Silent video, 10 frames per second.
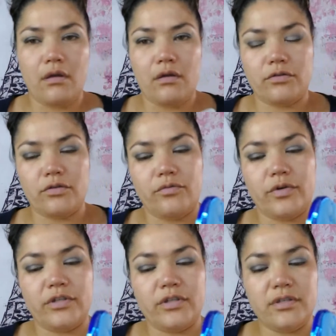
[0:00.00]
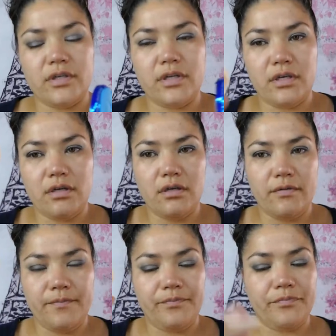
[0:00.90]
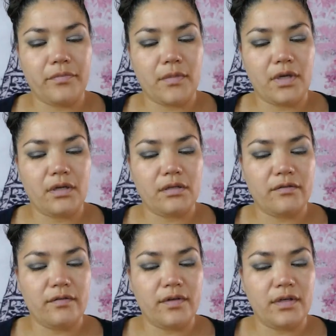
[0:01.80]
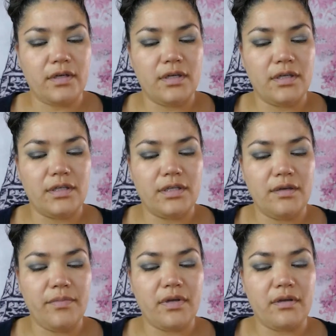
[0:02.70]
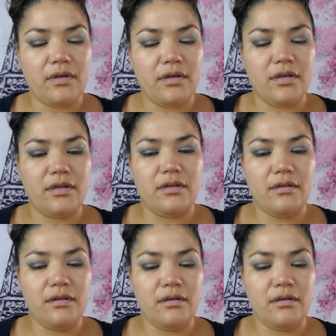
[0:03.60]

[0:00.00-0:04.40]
so we're just gonna kind of dip in.